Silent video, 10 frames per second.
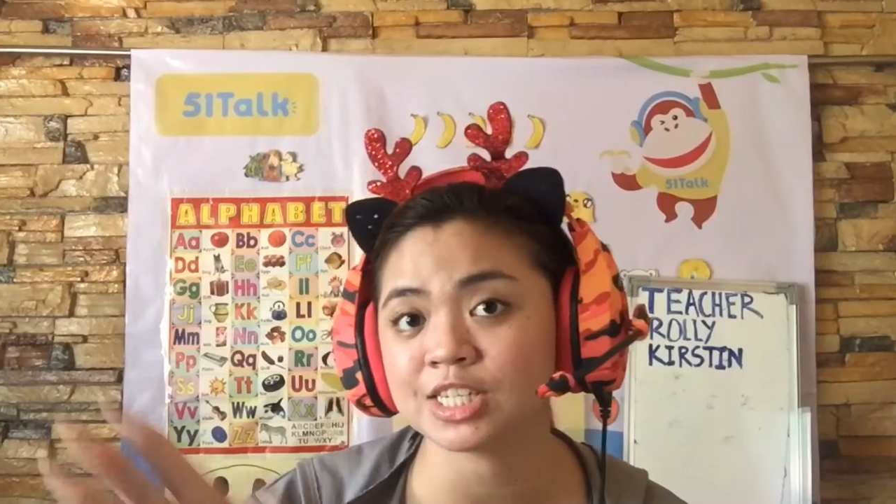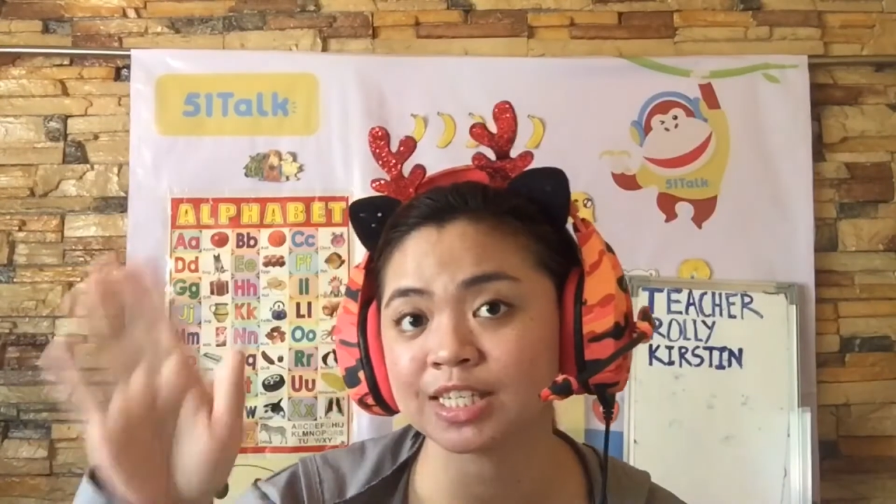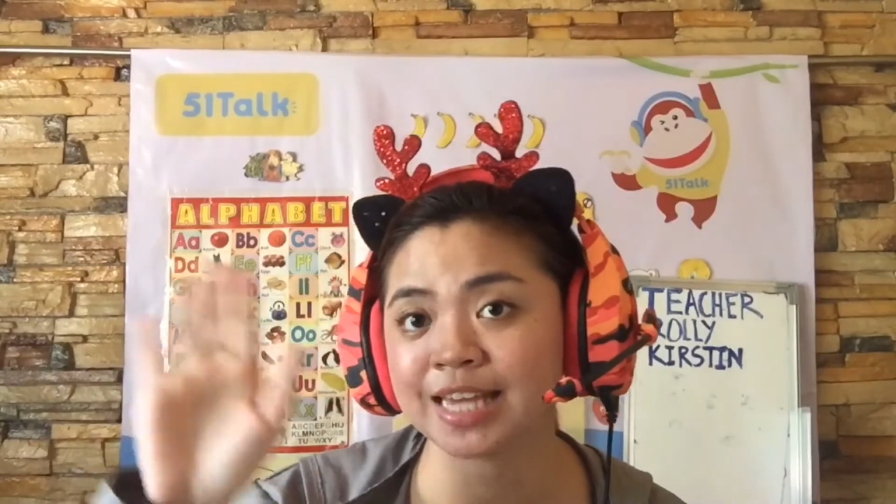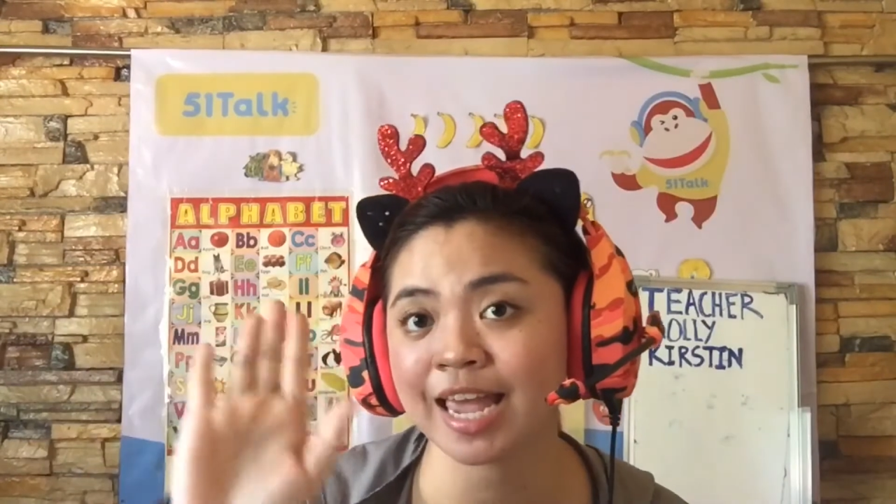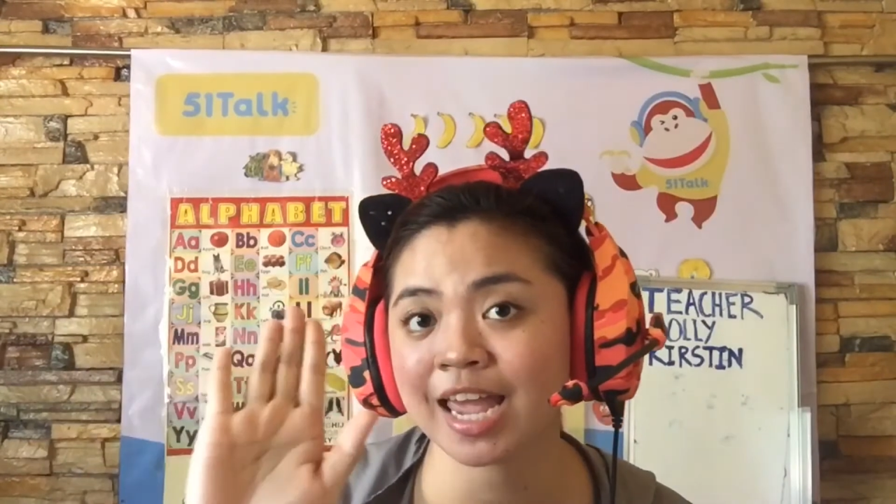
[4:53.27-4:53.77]
to
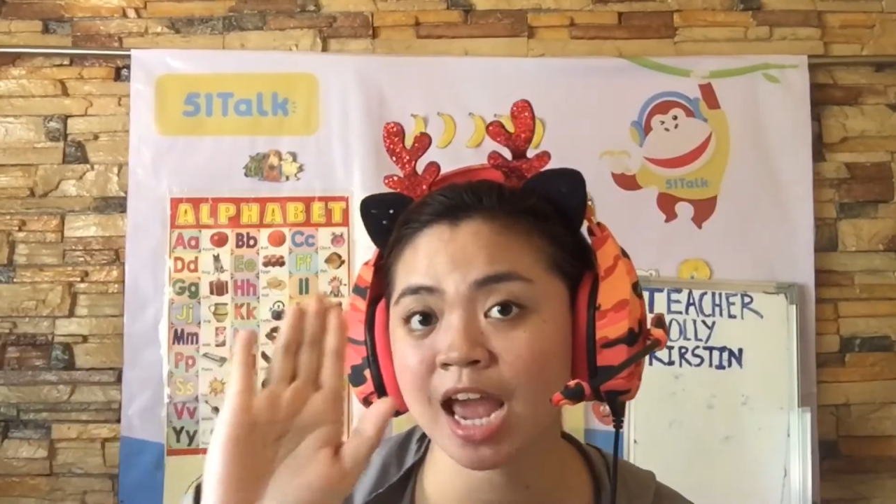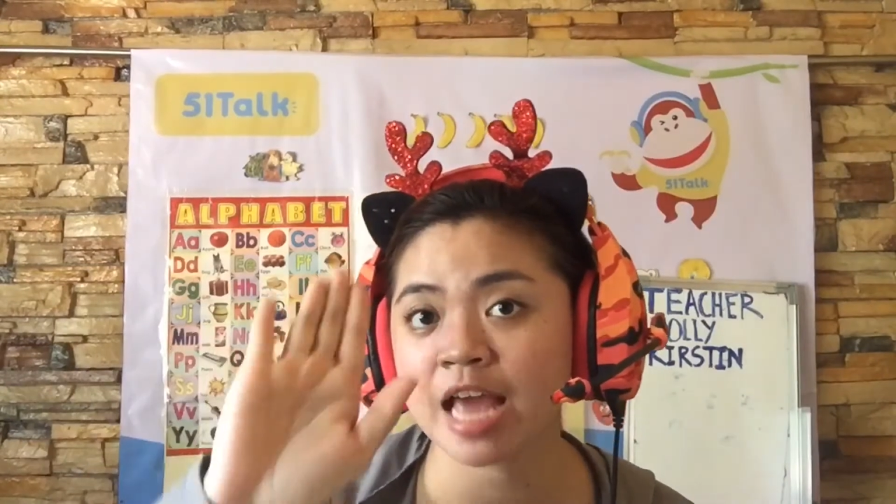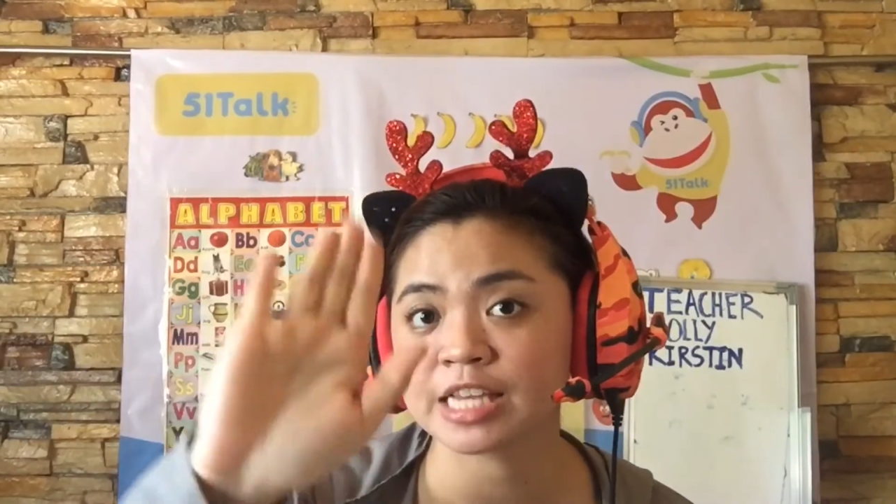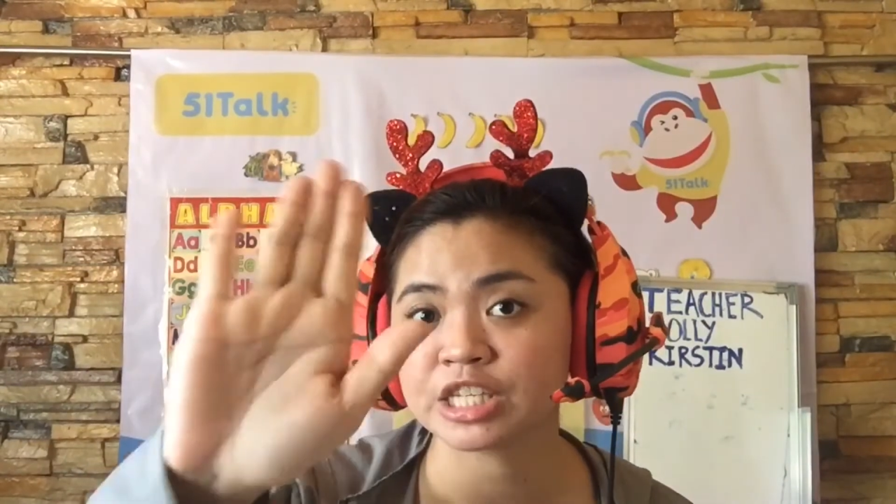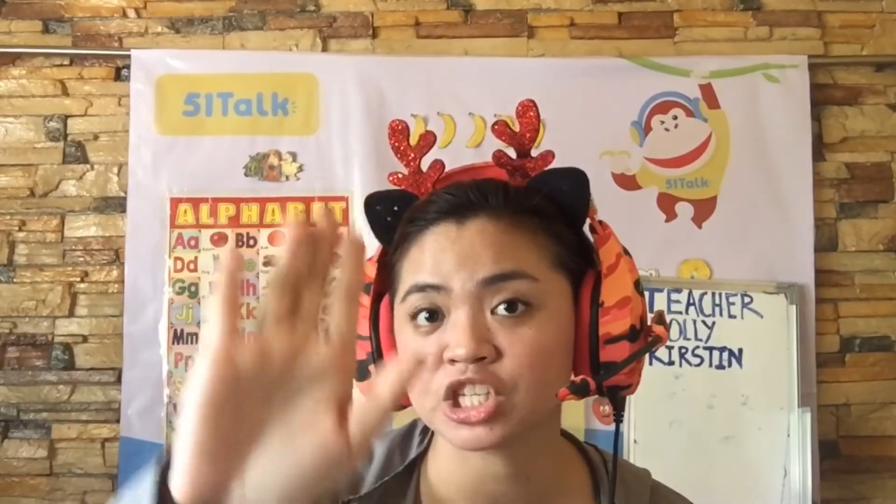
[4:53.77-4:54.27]
say
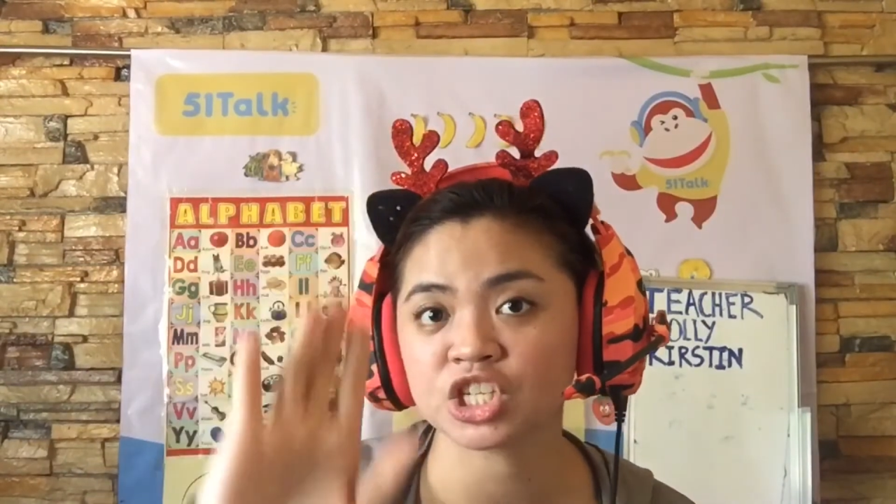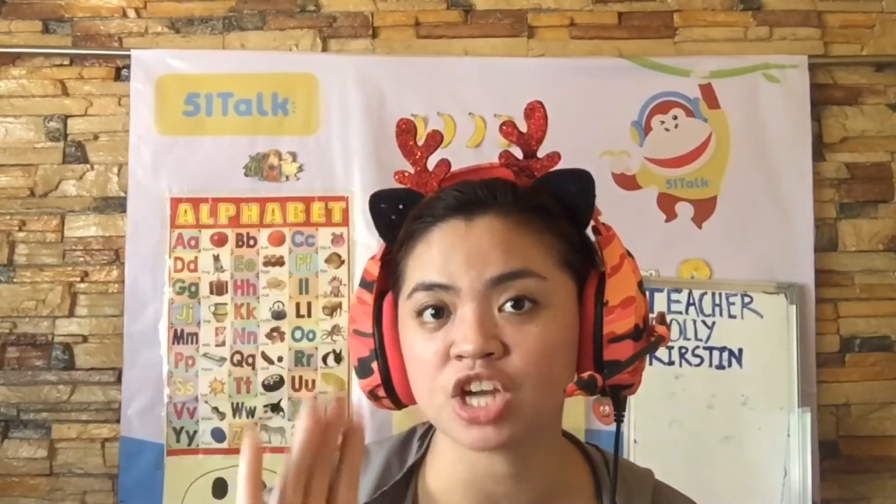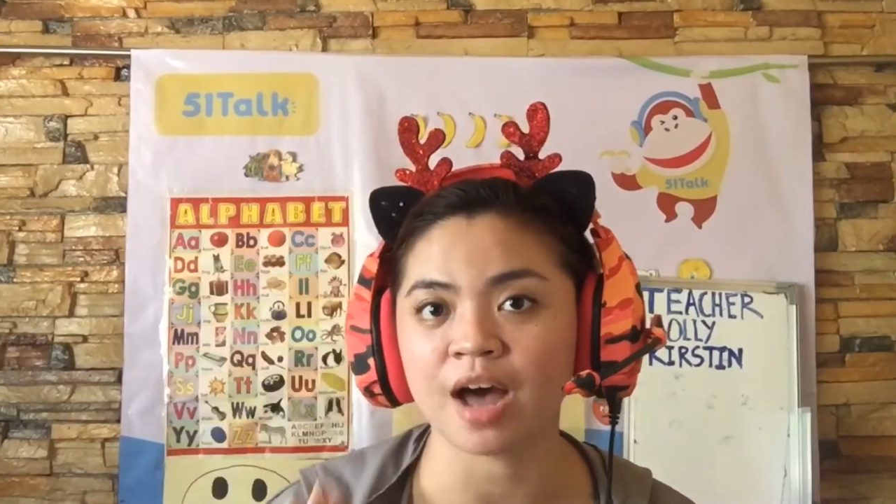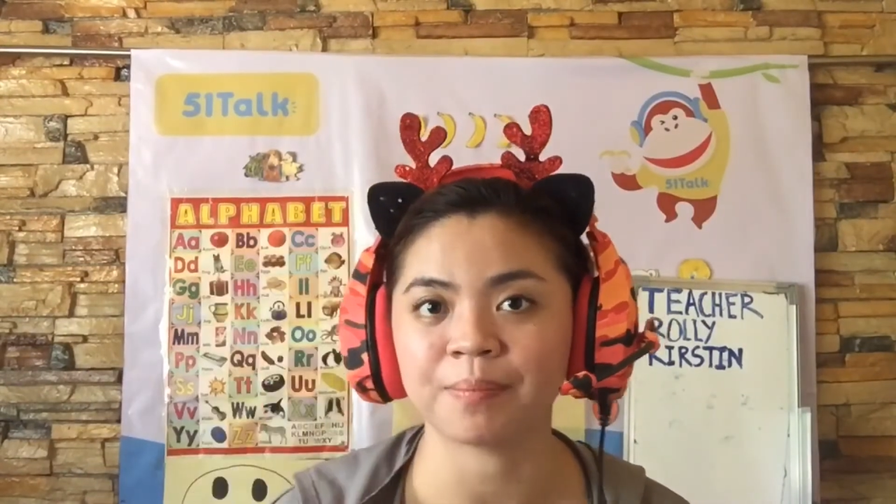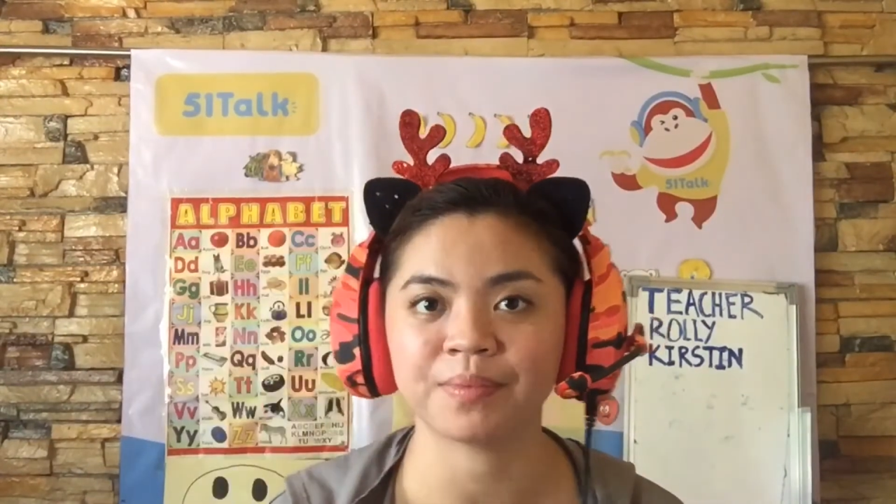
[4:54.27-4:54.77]

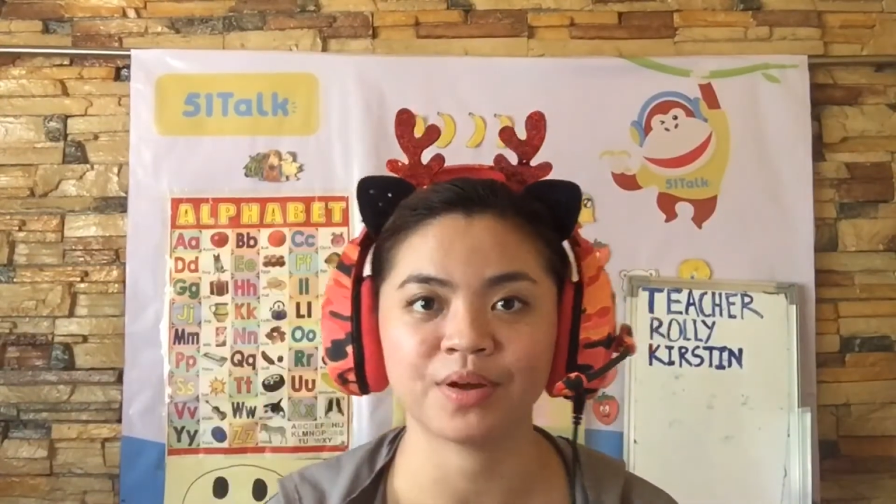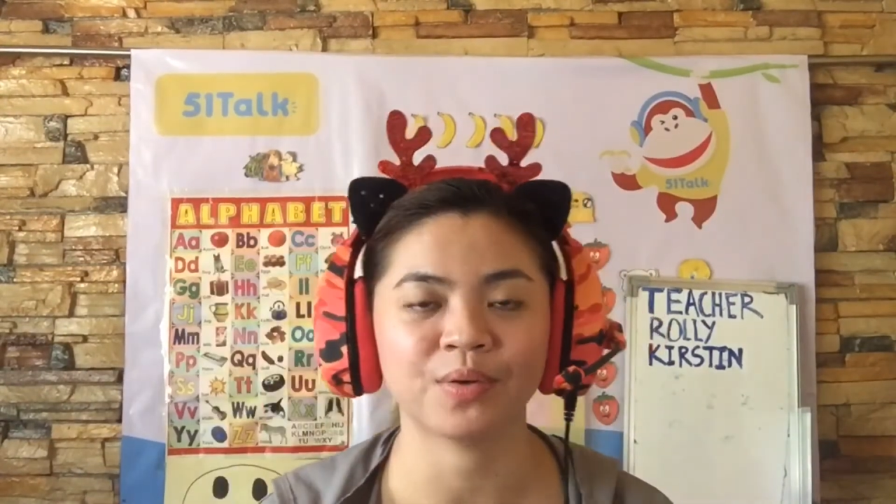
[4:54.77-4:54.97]
stop.